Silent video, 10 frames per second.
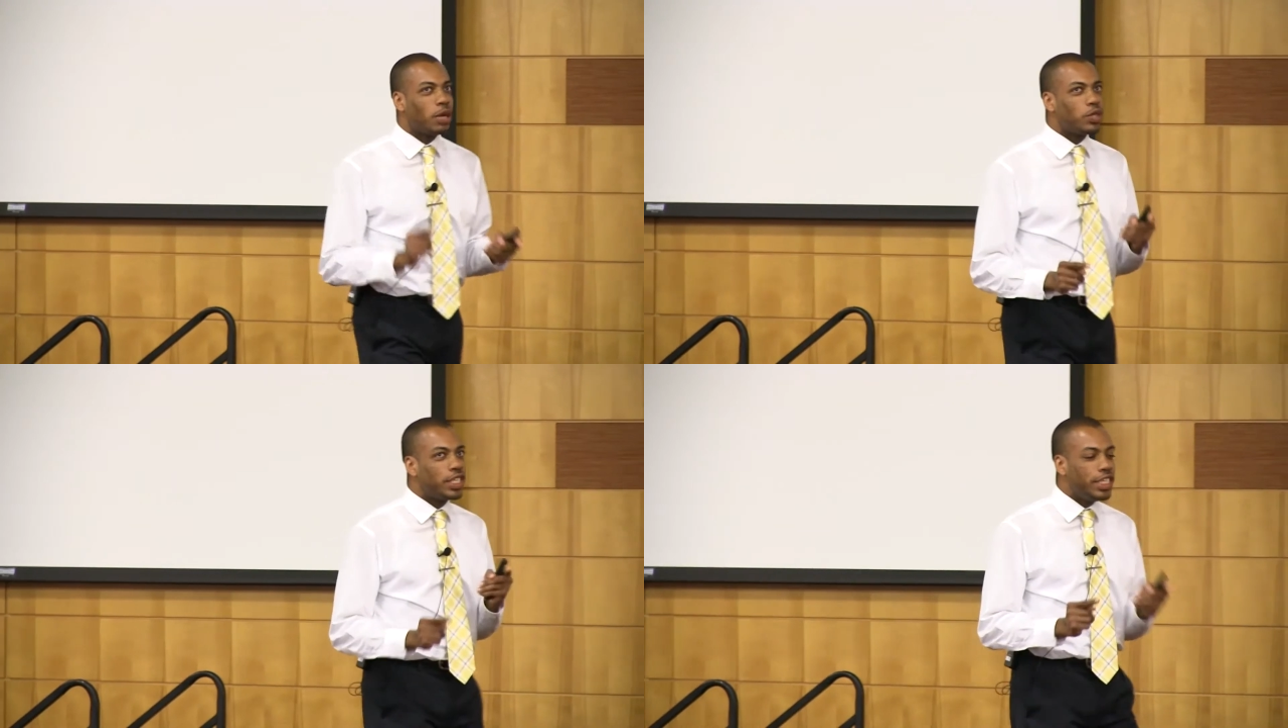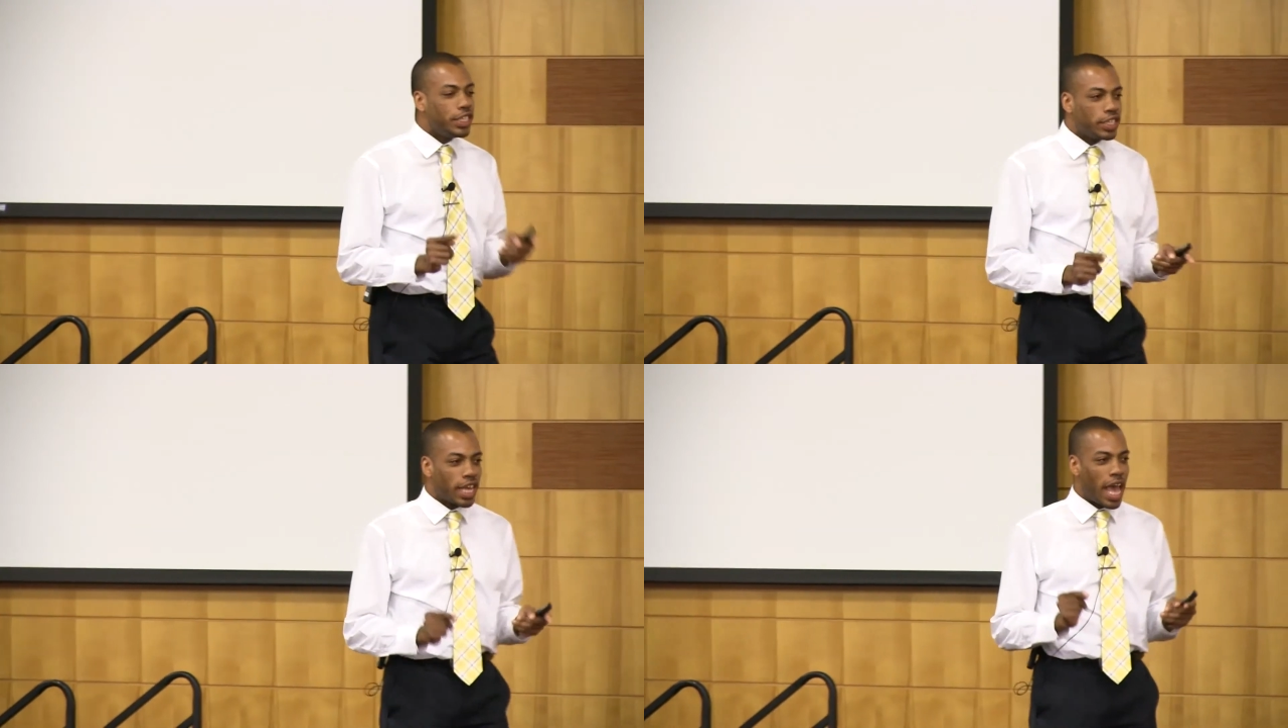I was
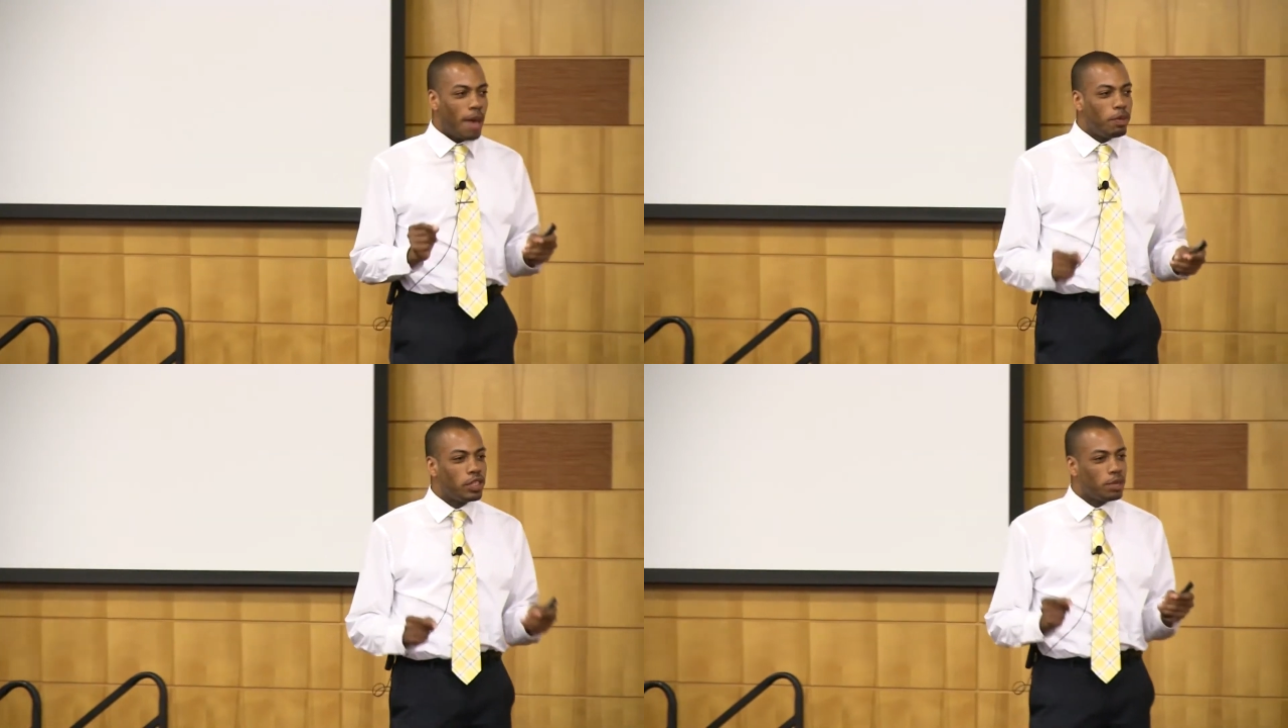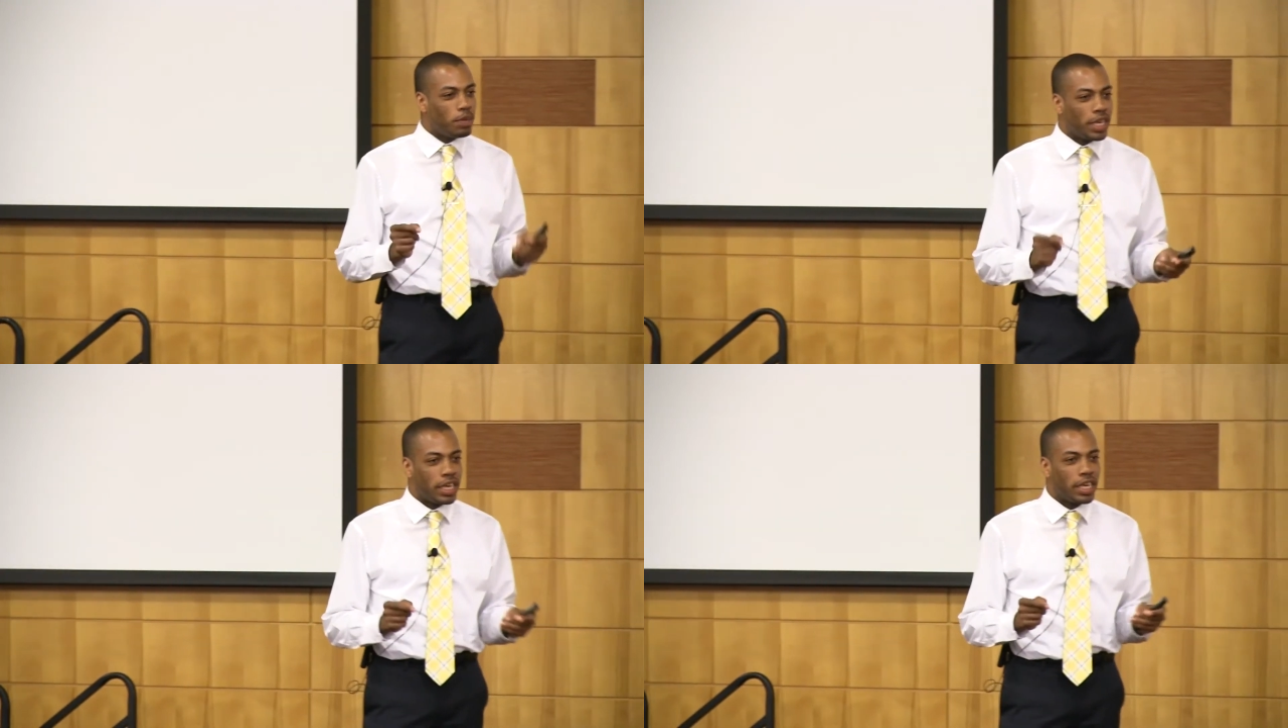teaching happened to
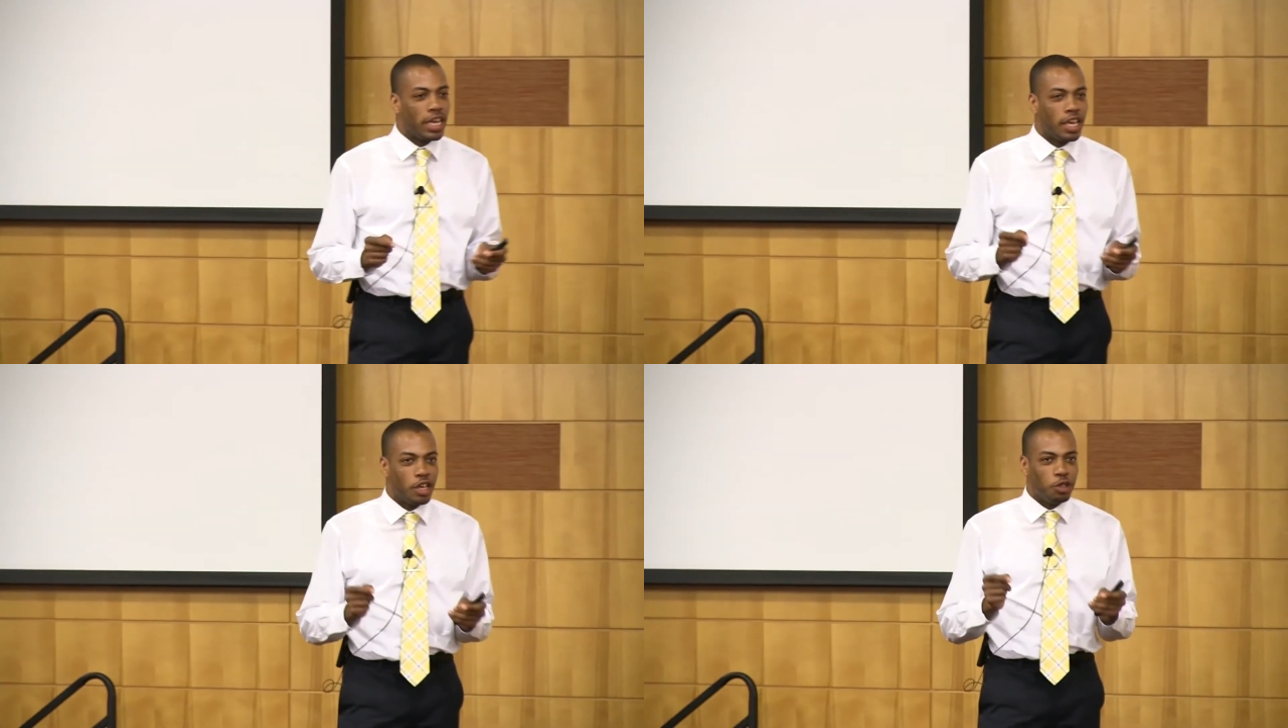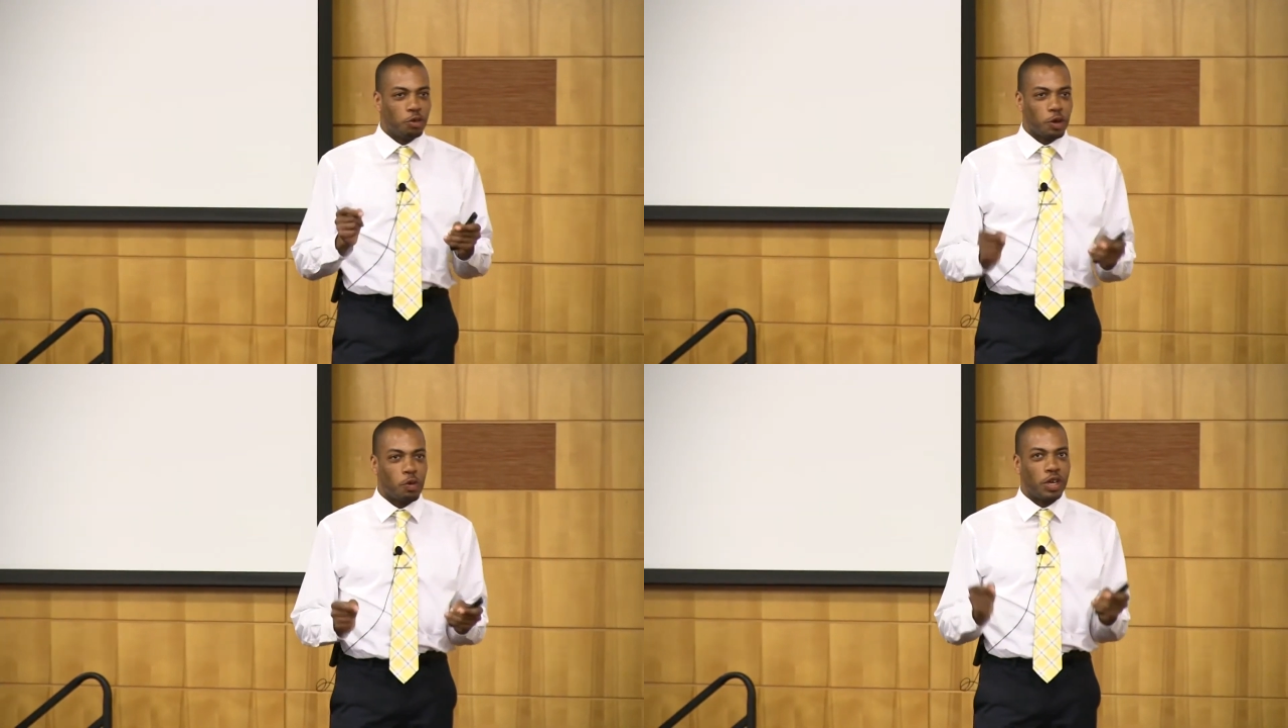be
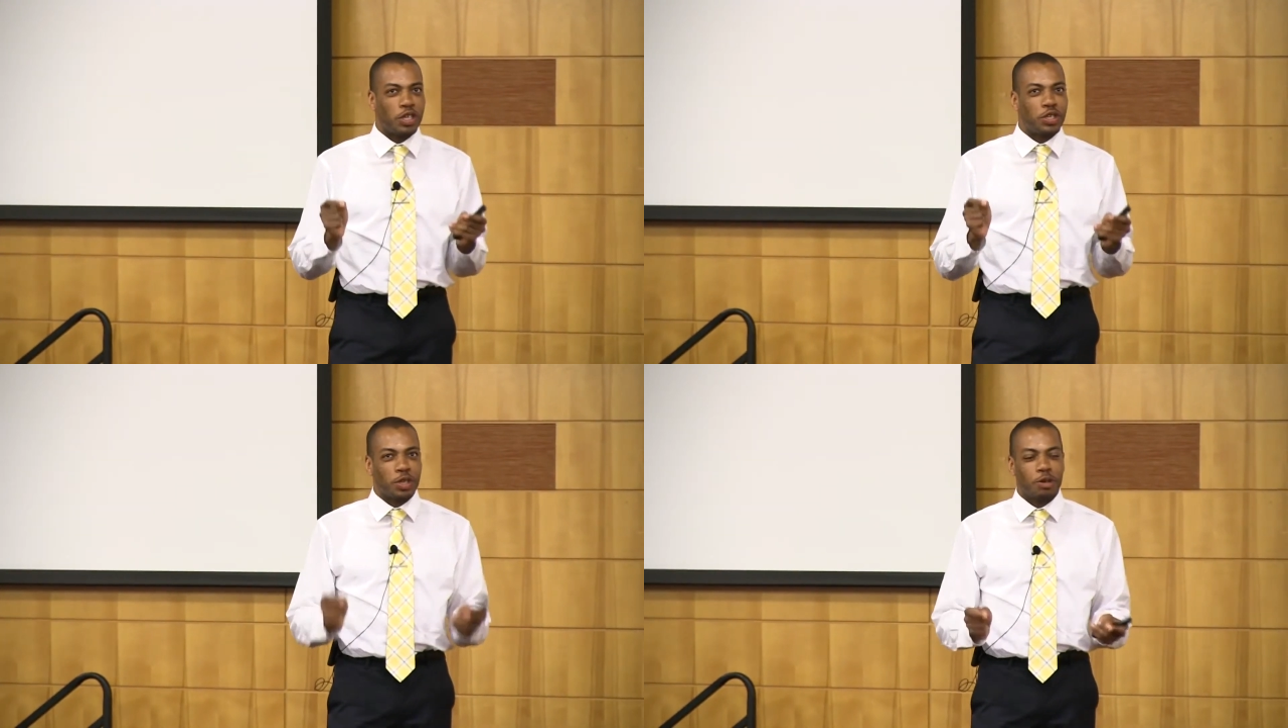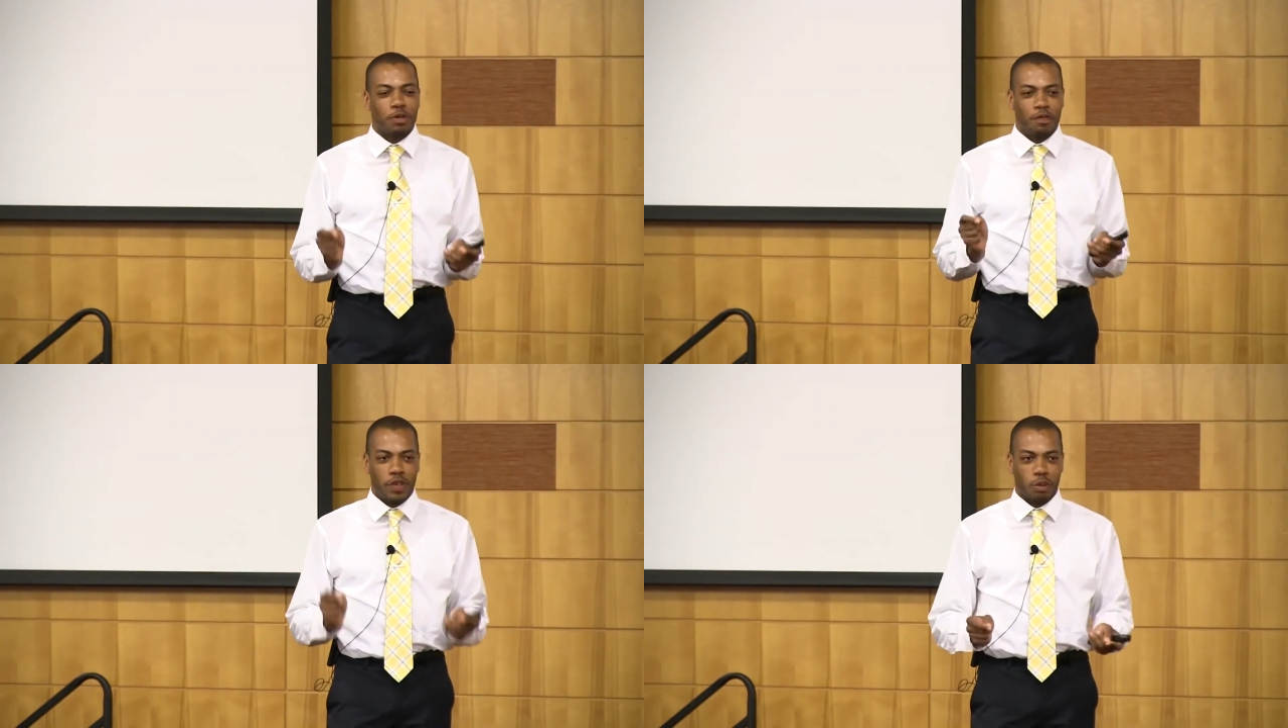during when a
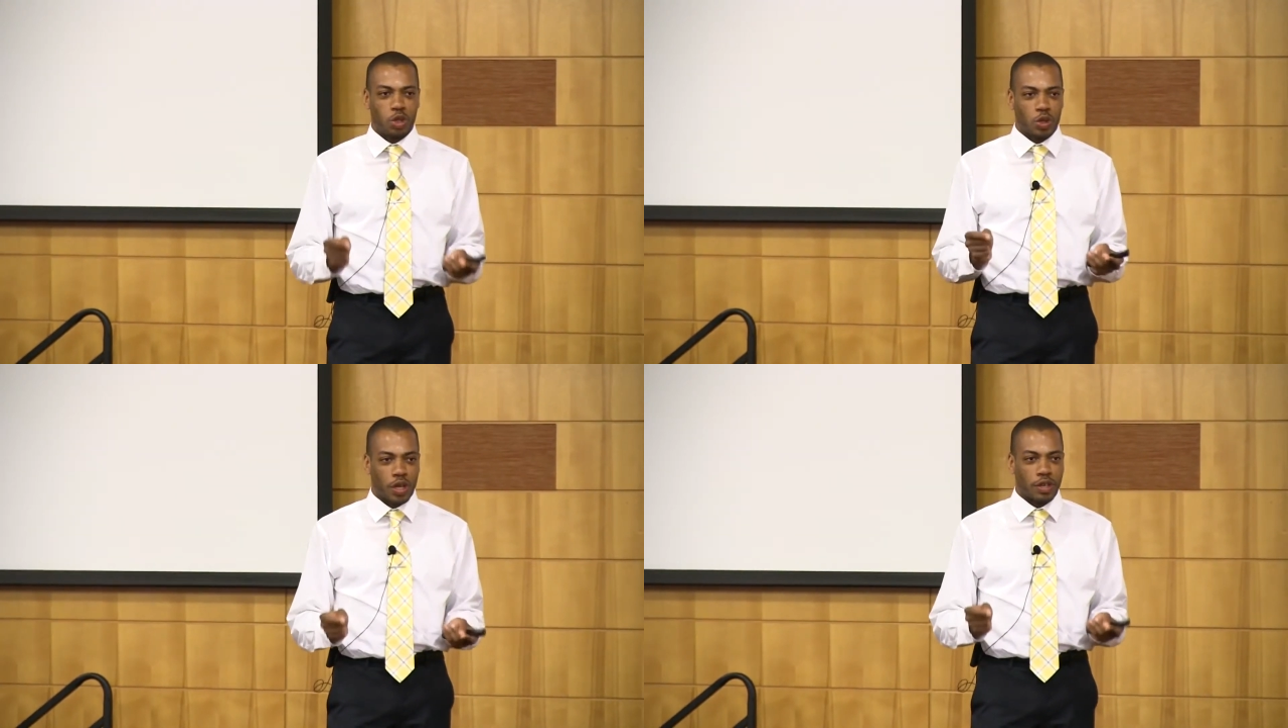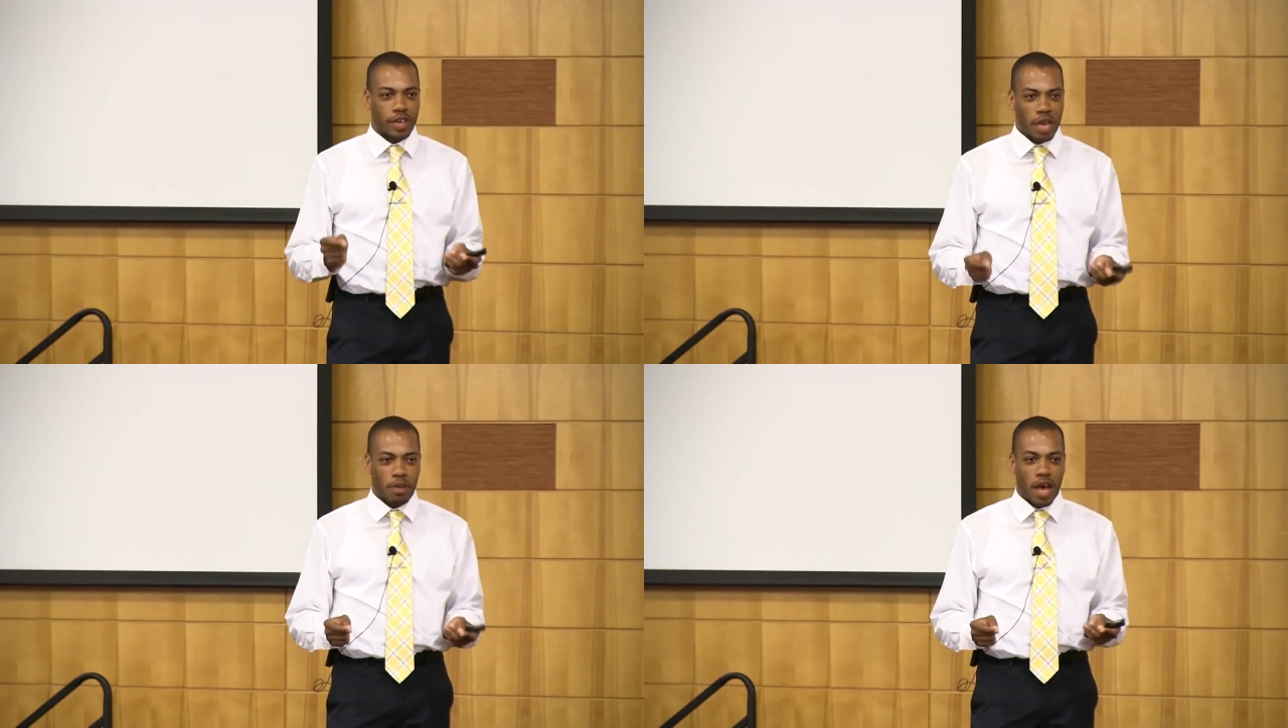certain film trailer
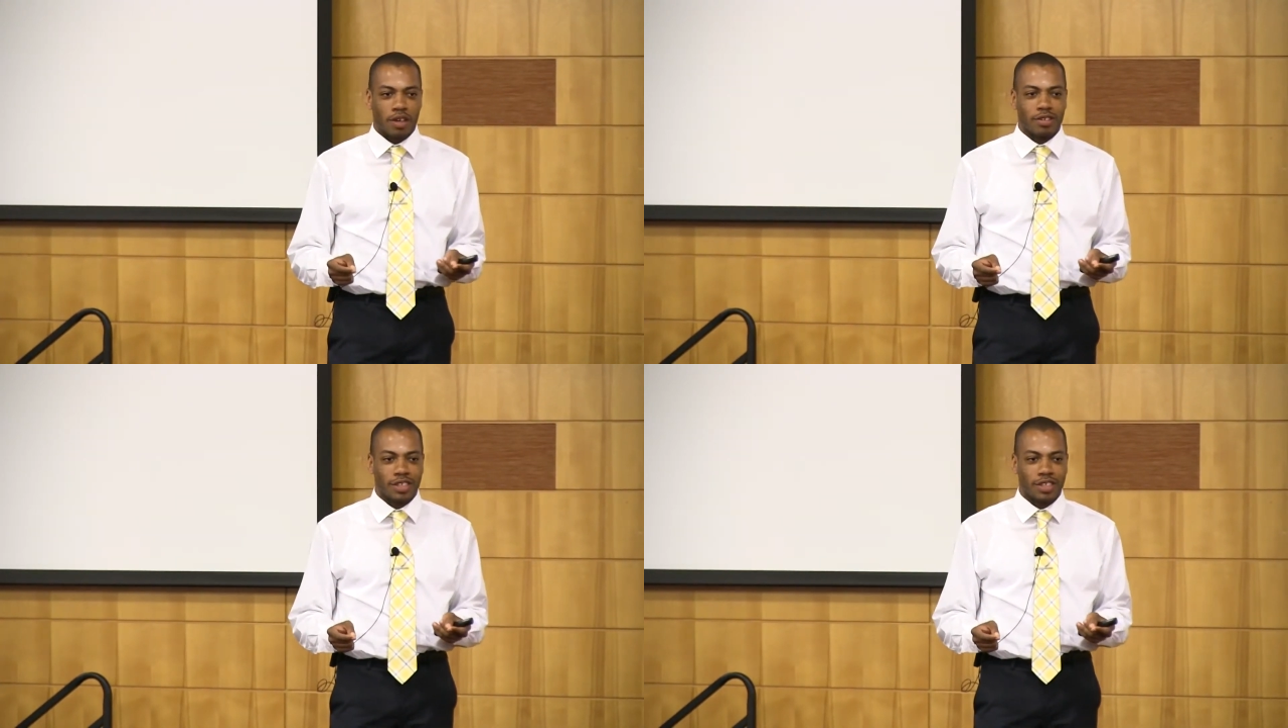came out.